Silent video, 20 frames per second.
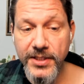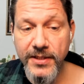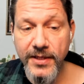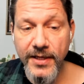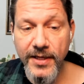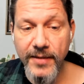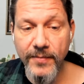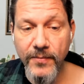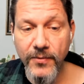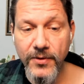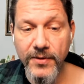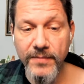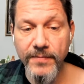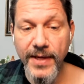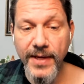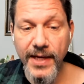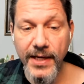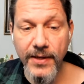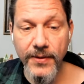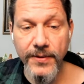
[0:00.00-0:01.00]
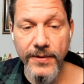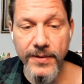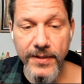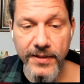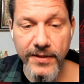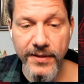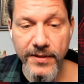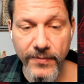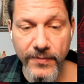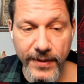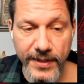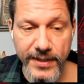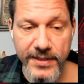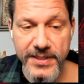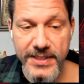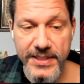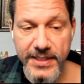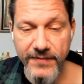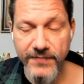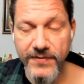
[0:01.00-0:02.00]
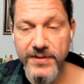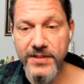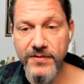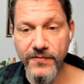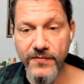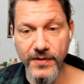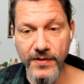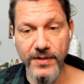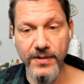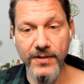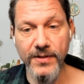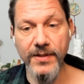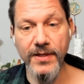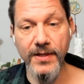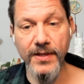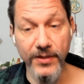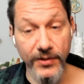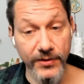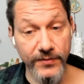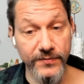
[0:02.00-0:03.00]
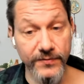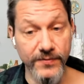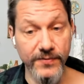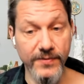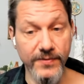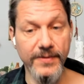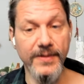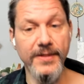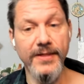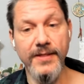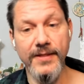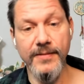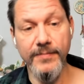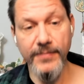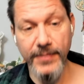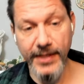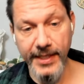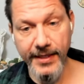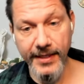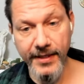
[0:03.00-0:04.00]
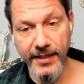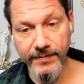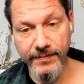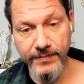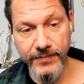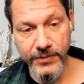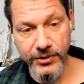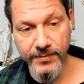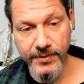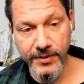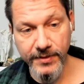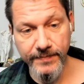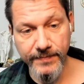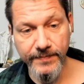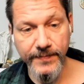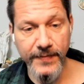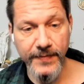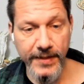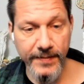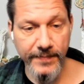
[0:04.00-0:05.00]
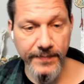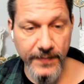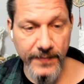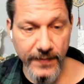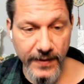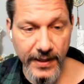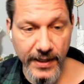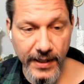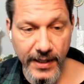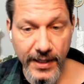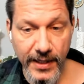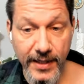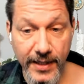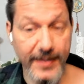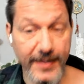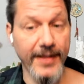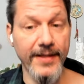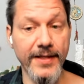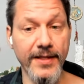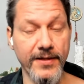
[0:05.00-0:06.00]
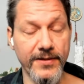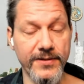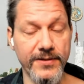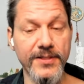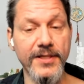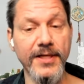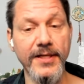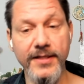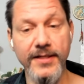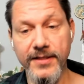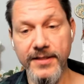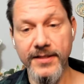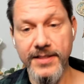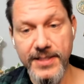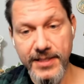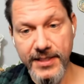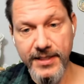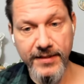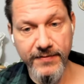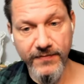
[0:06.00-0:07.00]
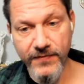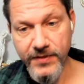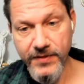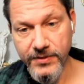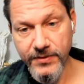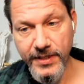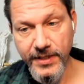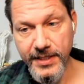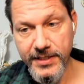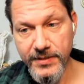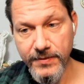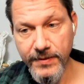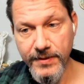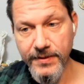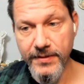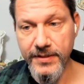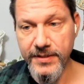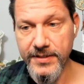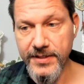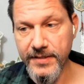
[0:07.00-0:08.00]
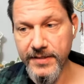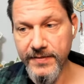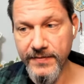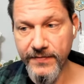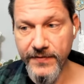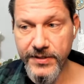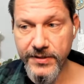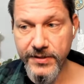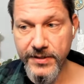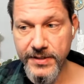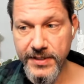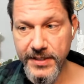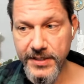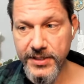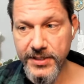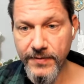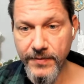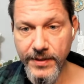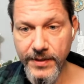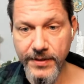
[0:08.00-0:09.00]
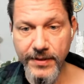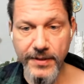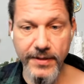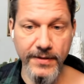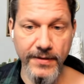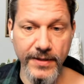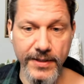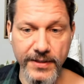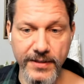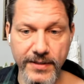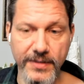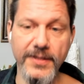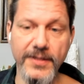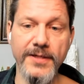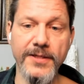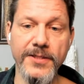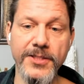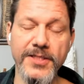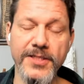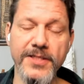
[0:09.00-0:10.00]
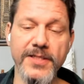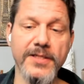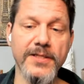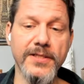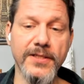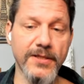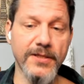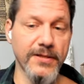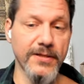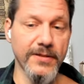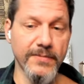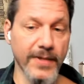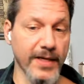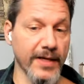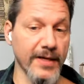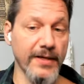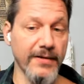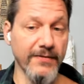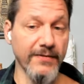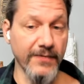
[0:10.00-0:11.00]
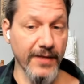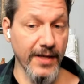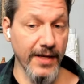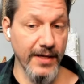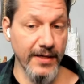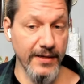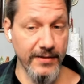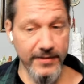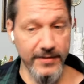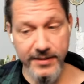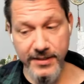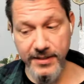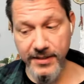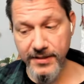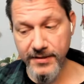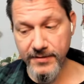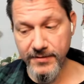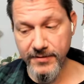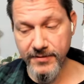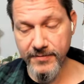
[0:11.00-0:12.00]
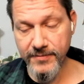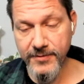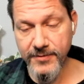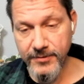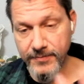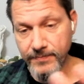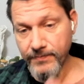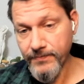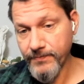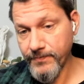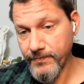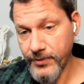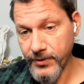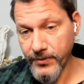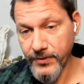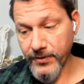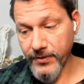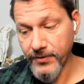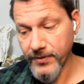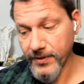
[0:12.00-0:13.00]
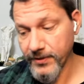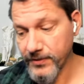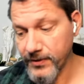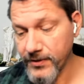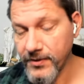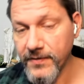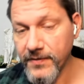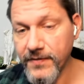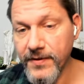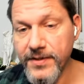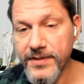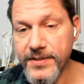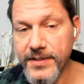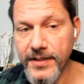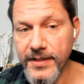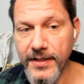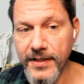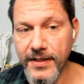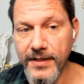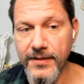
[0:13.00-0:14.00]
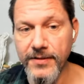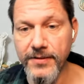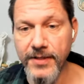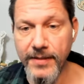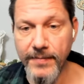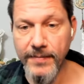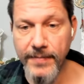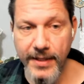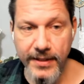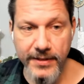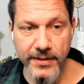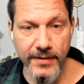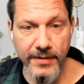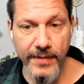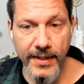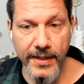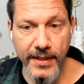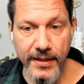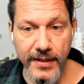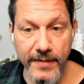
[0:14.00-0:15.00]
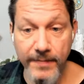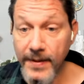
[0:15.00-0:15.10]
and more empowered in the ways of the sphere of planet name, Jupiter, right? And then there's like a visualization where you integrate the energies into your body of light and see it spewing throughout the universe, and then you come back to your body.